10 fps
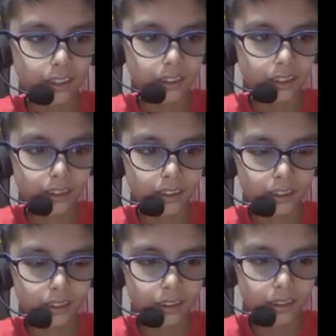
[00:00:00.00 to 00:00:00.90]

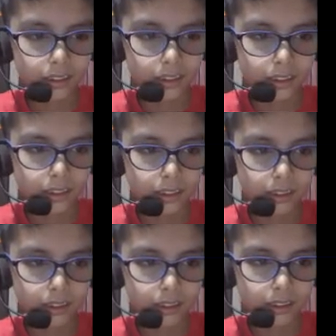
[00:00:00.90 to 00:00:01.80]

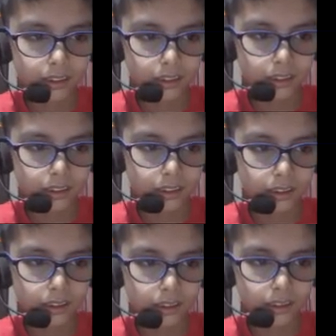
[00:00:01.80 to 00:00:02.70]

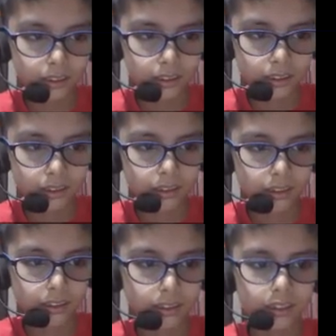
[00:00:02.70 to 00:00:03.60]

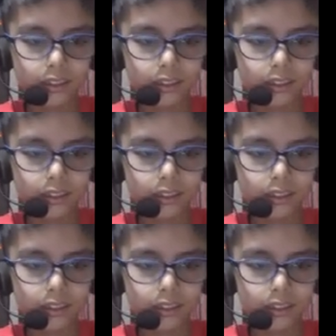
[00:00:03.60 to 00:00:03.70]
[no speech]